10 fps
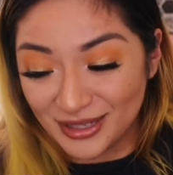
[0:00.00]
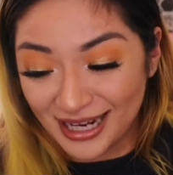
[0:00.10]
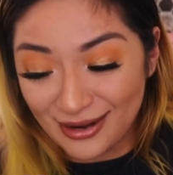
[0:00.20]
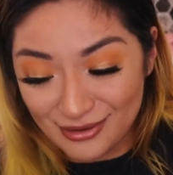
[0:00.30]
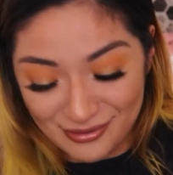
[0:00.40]

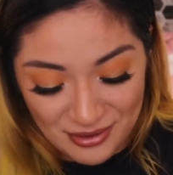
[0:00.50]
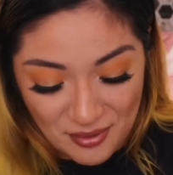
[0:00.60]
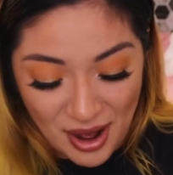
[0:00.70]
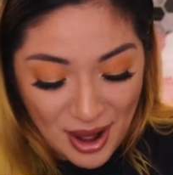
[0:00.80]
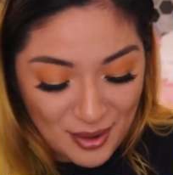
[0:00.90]
Like, I don't even
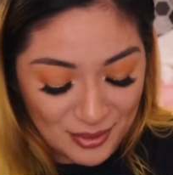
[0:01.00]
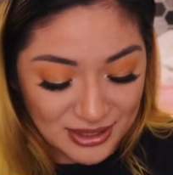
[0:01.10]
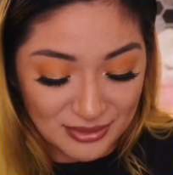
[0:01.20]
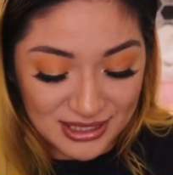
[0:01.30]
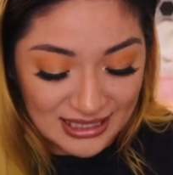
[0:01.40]
know how old.
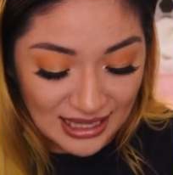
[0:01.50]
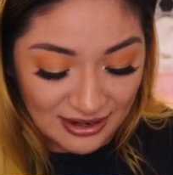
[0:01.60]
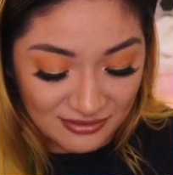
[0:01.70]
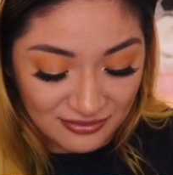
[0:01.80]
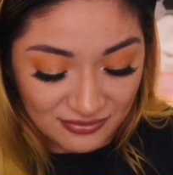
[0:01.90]
I want to say
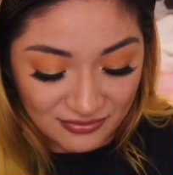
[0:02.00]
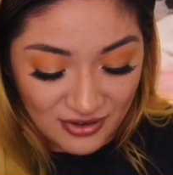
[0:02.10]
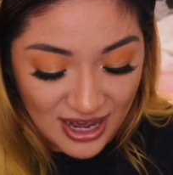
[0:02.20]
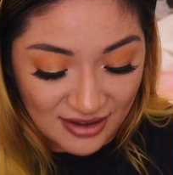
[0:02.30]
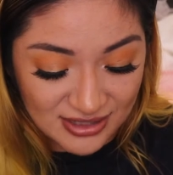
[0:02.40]
like
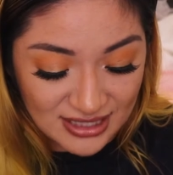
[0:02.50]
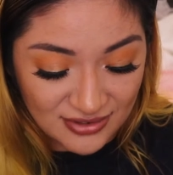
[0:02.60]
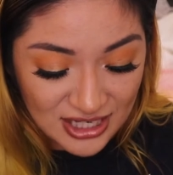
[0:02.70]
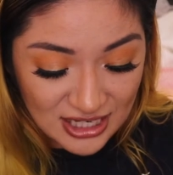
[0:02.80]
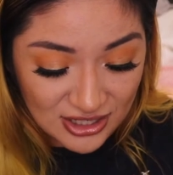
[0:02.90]
five,
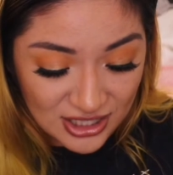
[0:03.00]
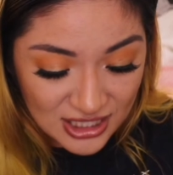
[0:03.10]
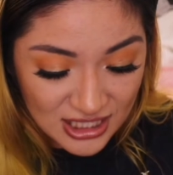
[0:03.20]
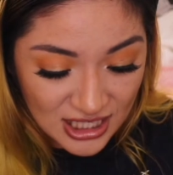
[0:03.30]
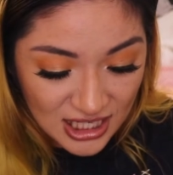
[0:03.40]
seven
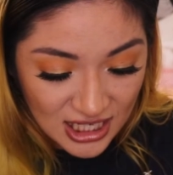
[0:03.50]
years.